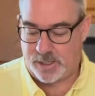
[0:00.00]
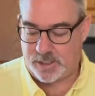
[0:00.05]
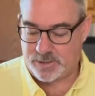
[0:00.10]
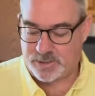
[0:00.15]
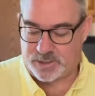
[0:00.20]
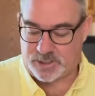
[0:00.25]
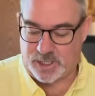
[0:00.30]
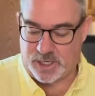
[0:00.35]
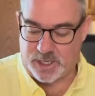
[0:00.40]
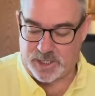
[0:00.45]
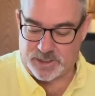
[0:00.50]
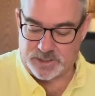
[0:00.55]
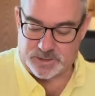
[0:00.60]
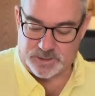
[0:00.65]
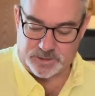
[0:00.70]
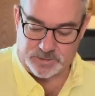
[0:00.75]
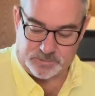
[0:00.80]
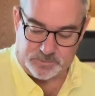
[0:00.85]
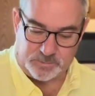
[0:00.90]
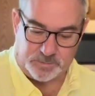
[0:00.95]
It
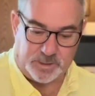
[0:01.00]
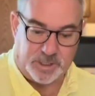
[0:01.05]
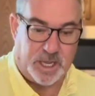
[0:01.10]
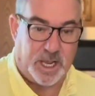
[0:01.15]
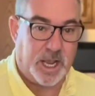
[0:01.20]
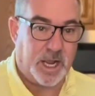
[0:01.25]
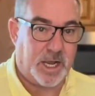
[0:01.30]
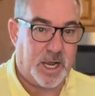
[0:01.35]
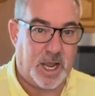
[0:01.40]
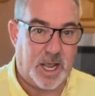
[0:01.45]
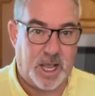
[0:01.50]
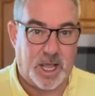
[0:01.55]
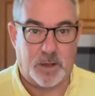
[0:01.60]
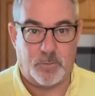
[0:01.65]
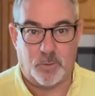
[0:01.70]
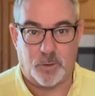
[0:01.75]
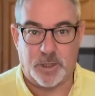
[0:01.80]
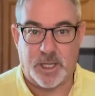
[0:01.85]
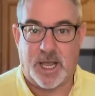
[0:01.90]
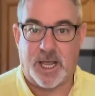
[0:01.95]
says canned
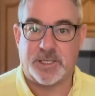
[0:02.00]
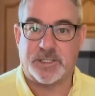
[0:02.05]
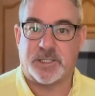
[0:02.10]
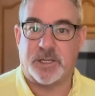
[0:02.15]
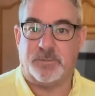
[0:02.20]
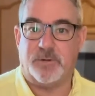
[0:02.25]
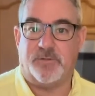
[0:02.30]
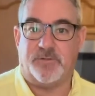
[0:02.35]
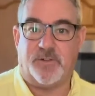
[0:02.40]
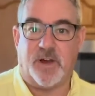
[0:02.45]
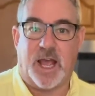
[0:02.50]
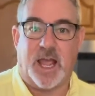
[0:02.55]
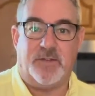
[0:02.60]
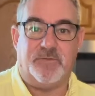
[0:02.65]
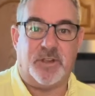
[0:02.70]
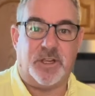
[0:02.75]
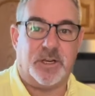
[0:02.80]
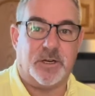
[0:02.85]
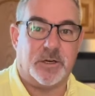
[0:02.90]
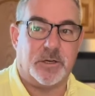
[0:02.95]
ham will last up to
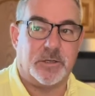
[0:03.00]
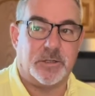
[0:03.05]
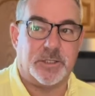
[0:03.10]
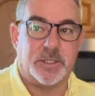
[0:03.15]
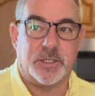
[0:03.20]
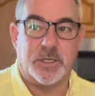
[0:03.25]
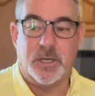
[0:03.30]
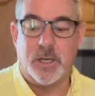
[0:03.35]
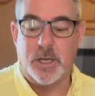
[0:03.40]
5 years,